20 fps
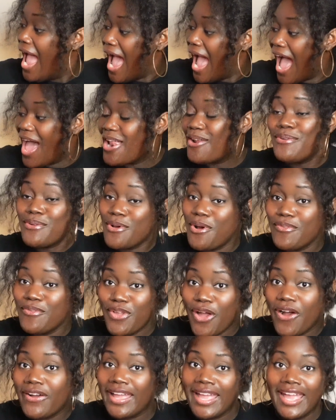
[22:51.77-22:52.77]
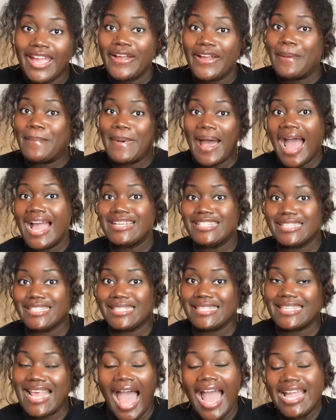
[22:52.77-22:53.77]
I don't know if y'all can hear it, but I
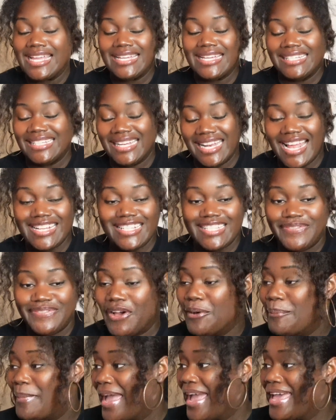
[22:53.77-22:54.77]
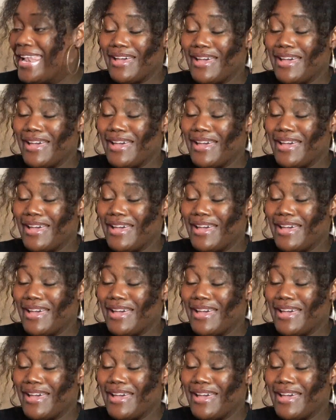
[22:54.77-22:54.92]
could, and I just felt bad.